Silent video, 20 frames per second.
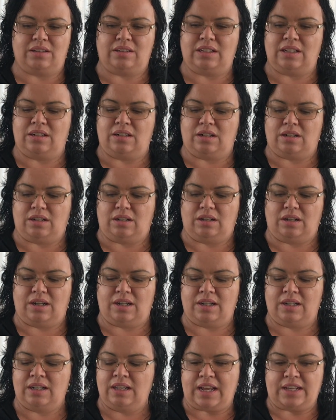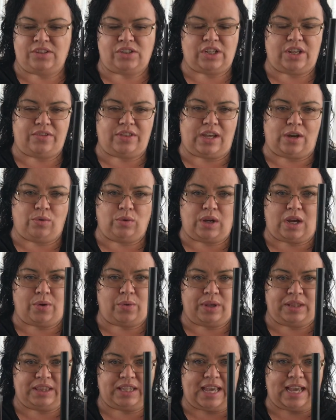They're not a lot, and so they'll go
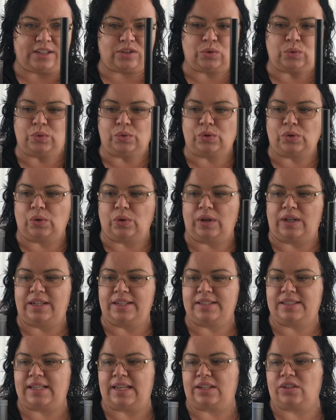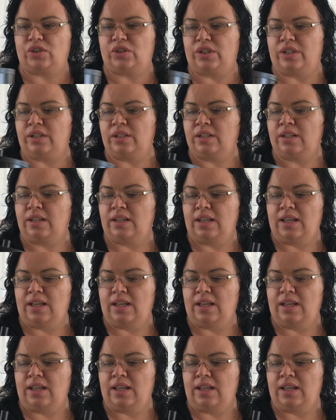in the actual toilet section.